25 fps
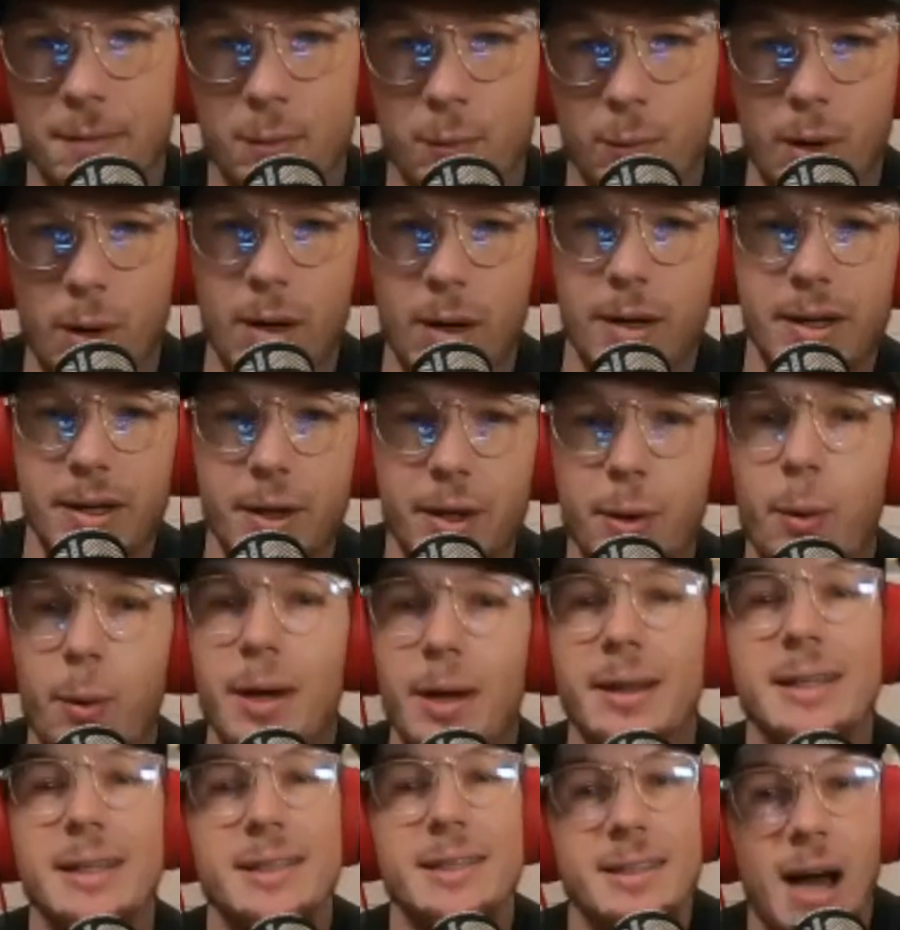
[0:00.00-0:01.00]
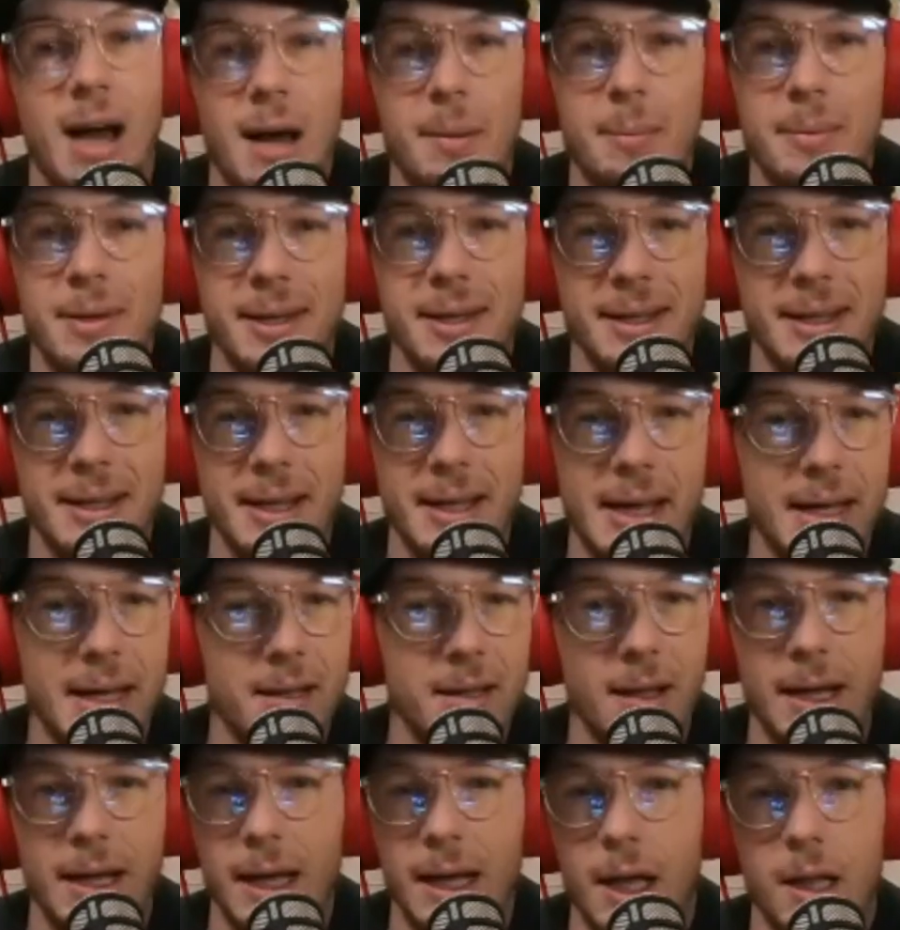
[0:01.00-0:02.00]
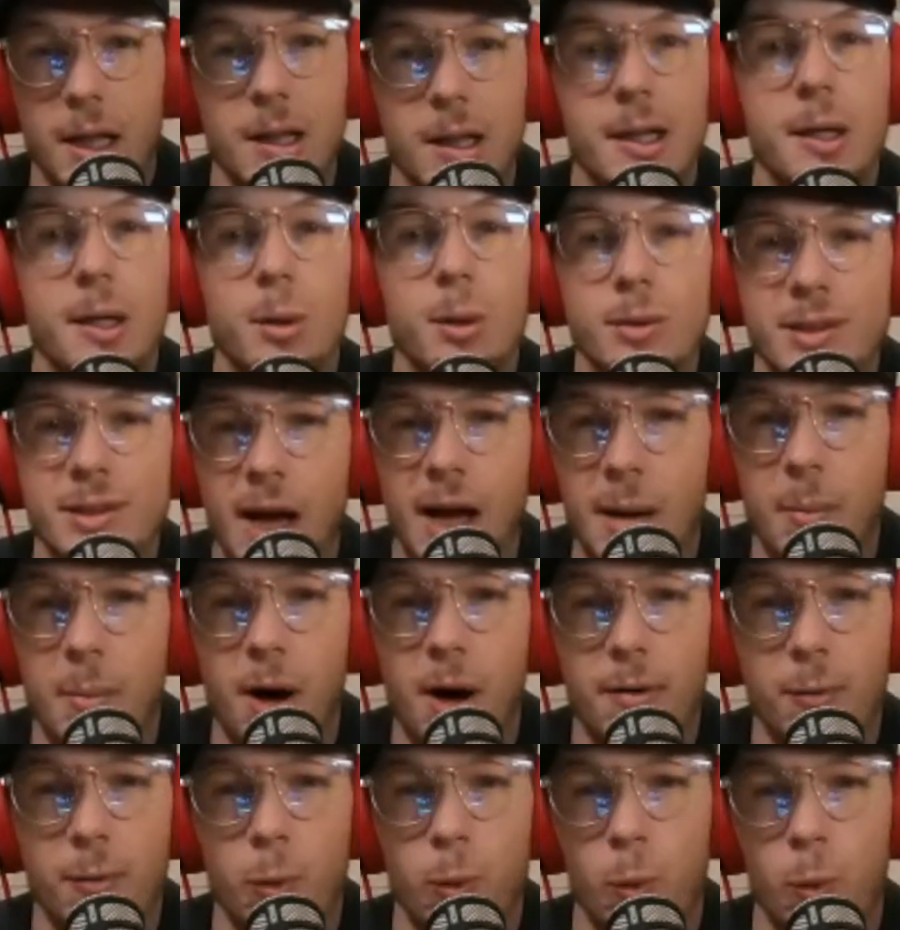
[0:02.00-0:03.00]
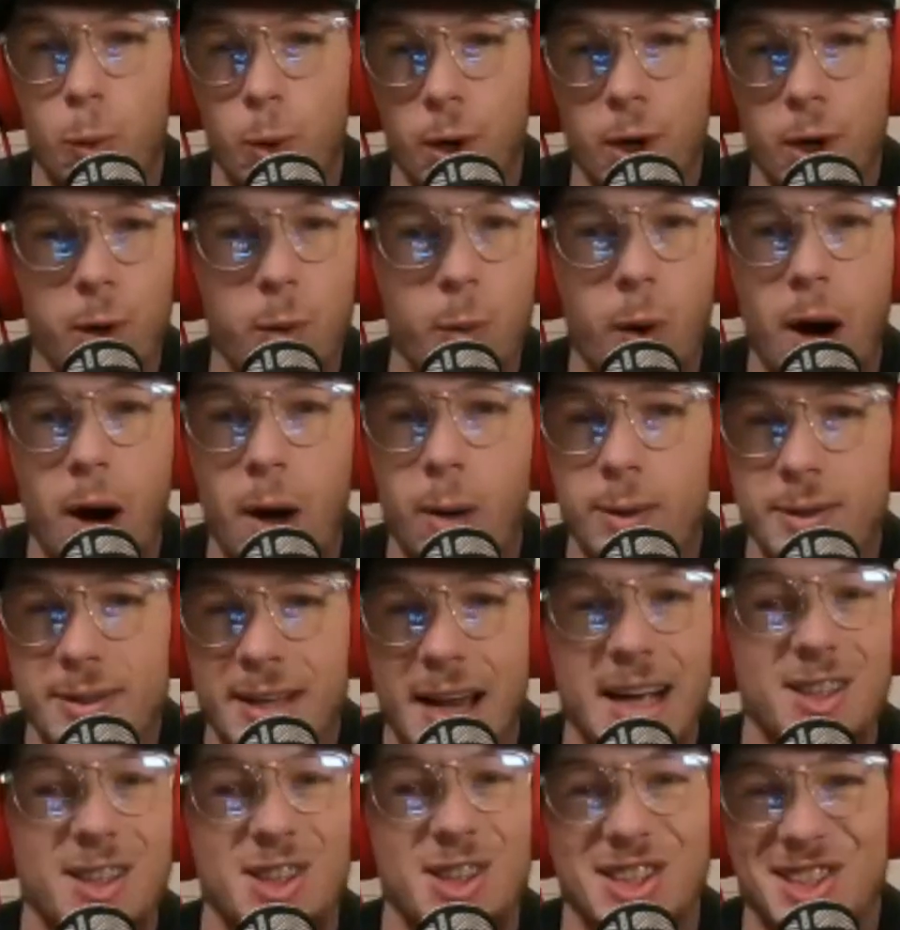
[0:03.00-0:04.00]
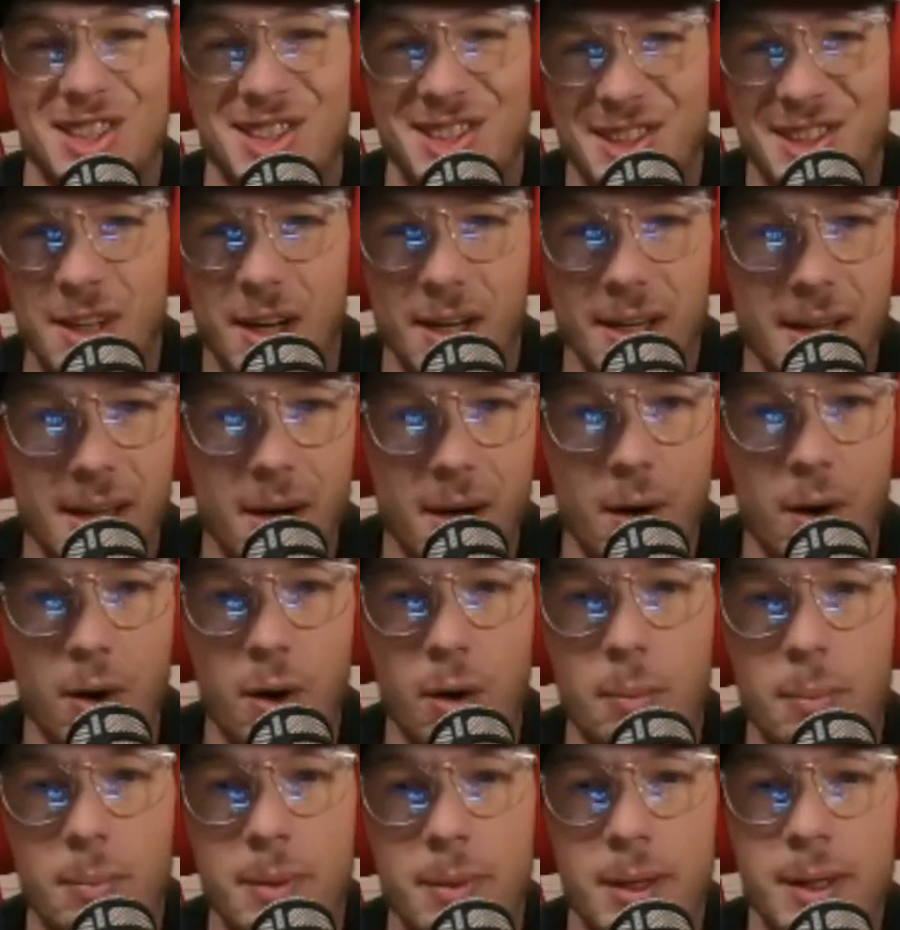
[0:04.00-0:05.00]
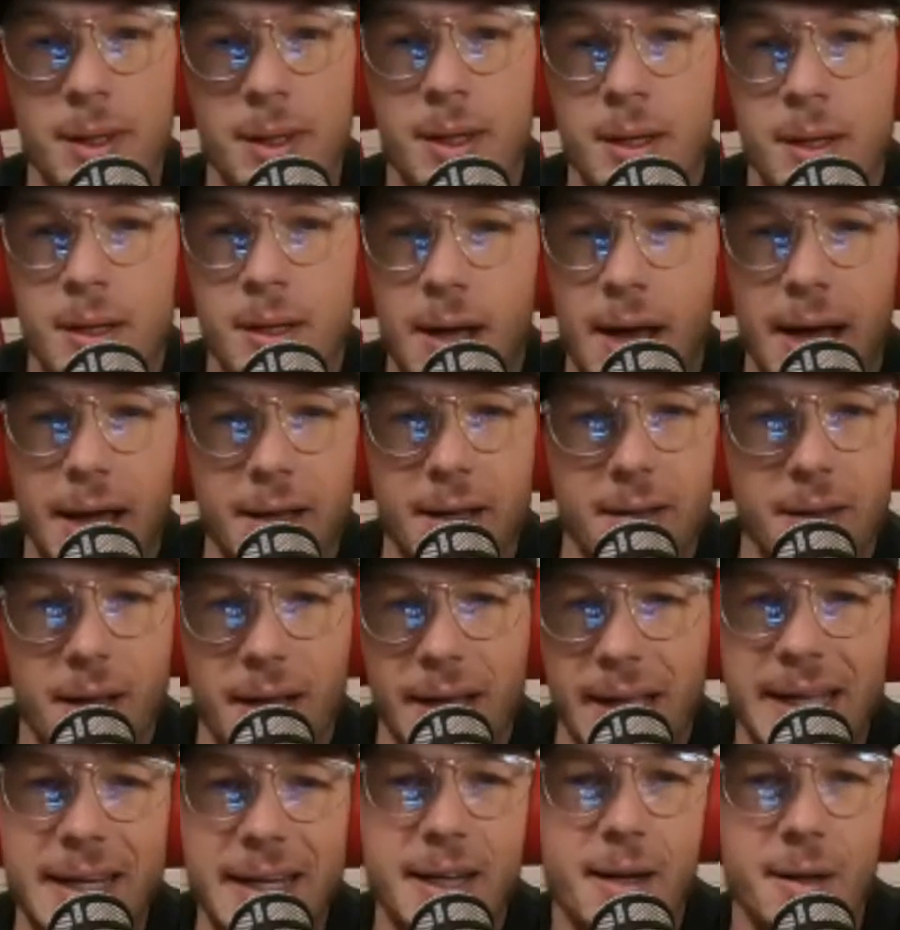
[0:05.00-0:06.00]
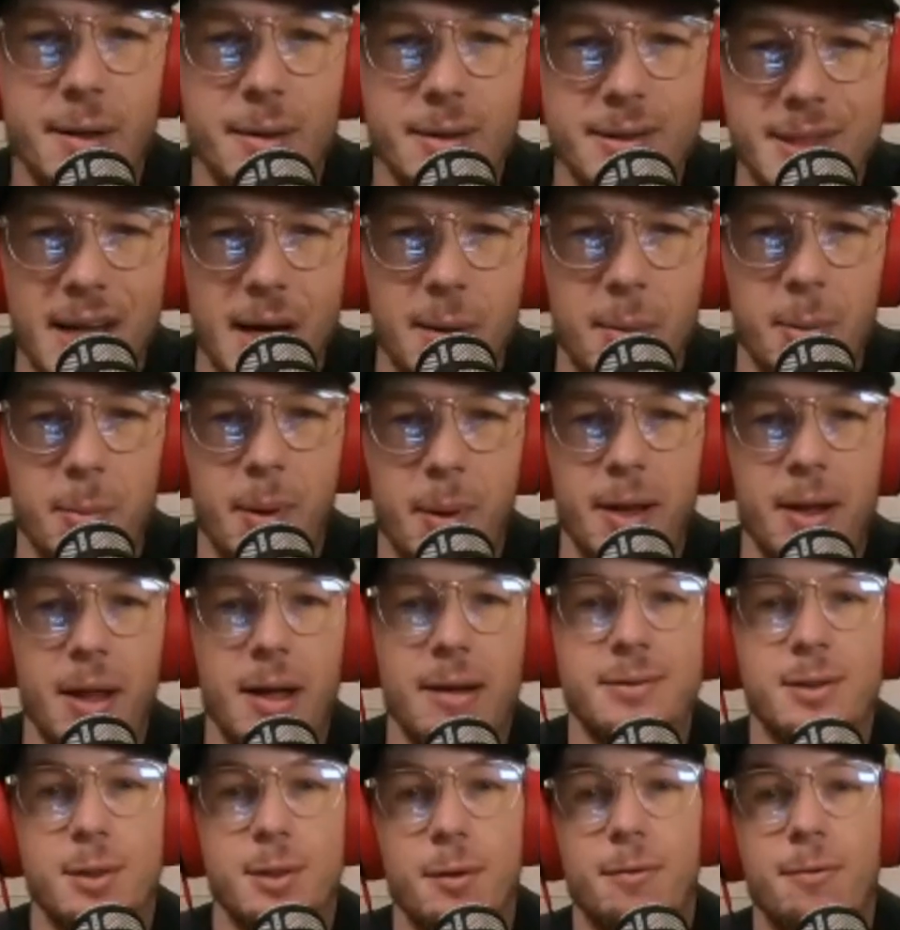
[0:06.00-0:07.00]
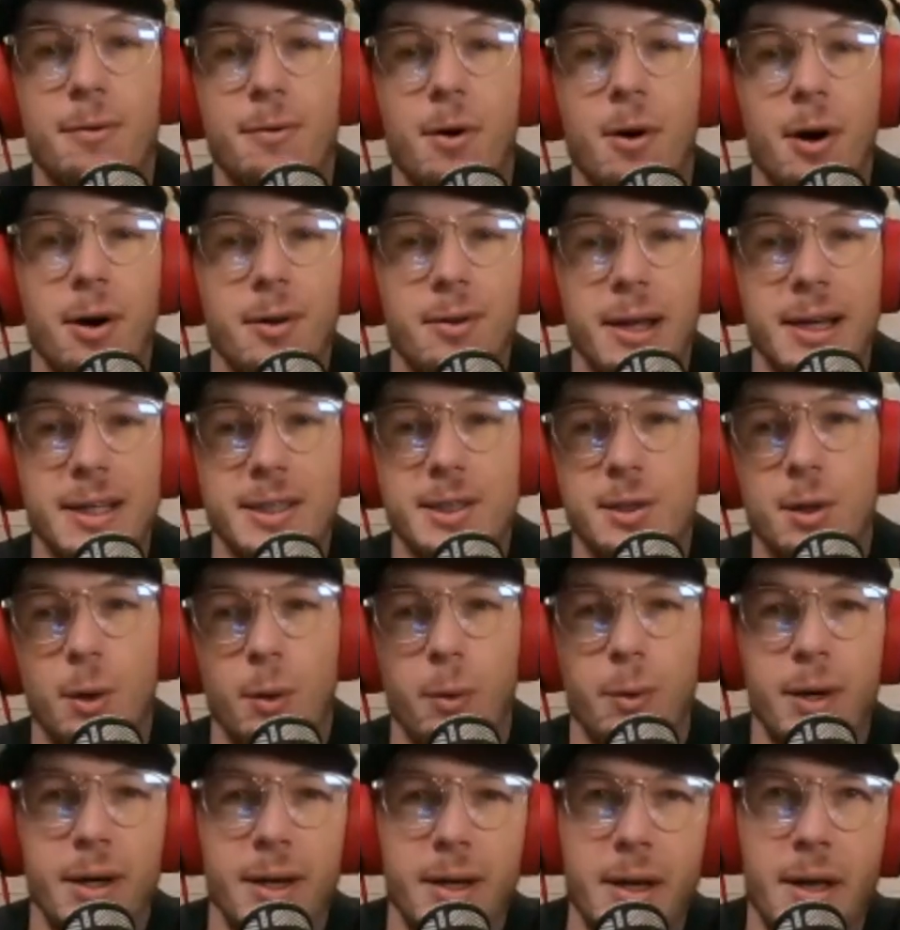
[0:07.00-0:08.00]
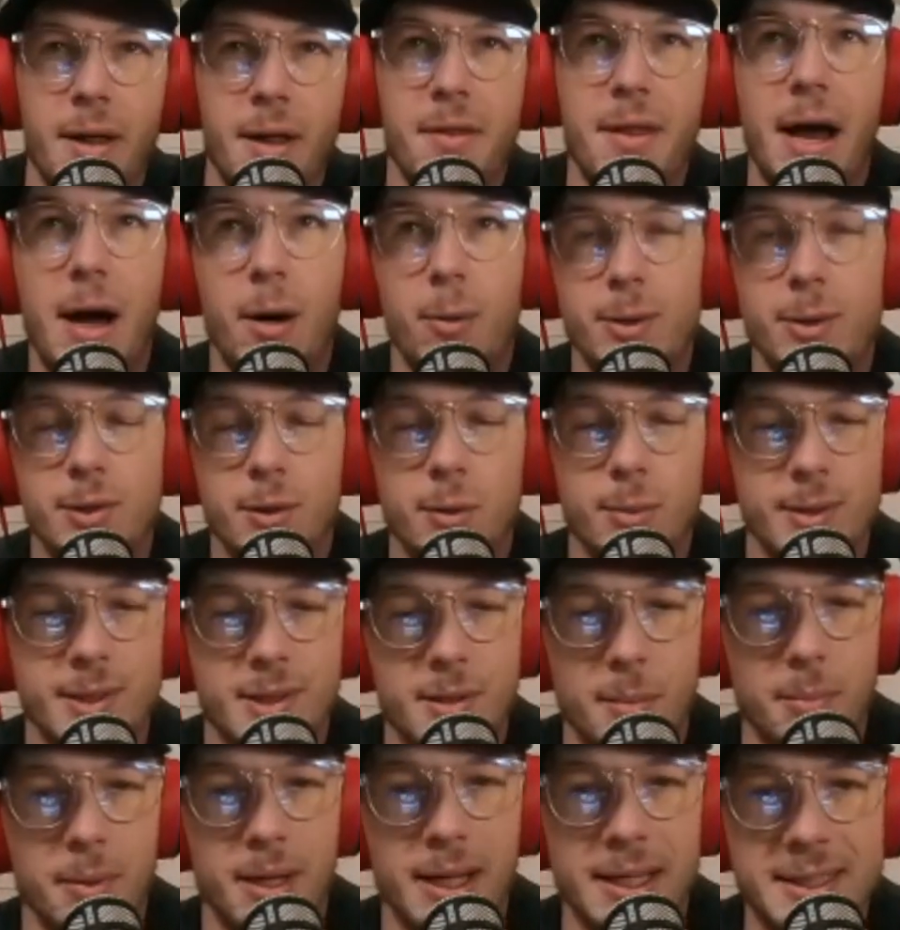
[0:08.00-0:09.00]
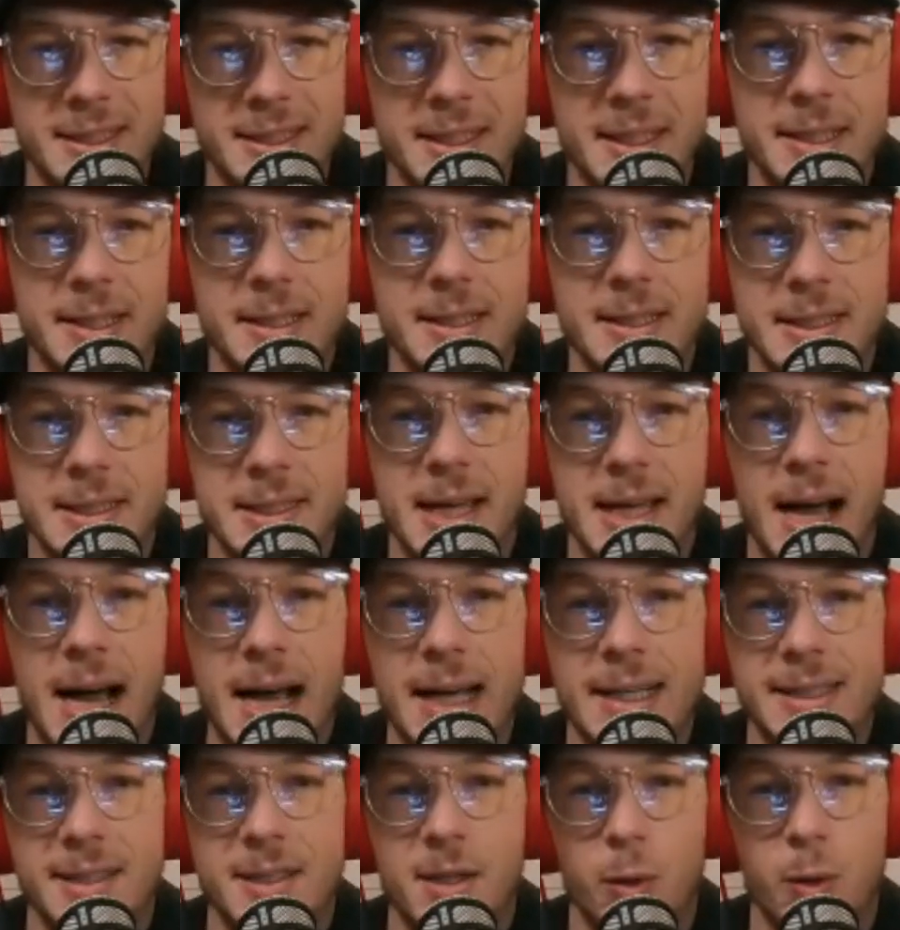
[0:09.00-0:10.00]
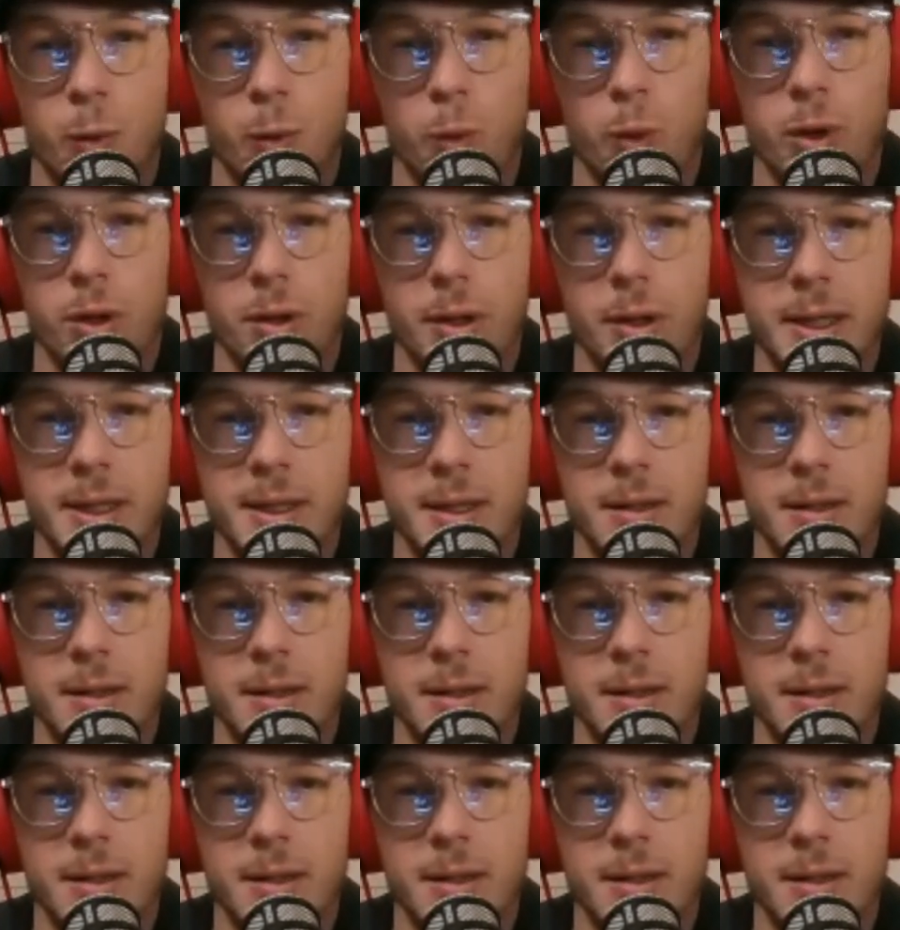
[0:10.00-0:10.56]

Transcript: at this time, to get like a little time off of work where I was actually stuck at home at like any other time in my life so far. Like, so that was almost a blessing in disguise that really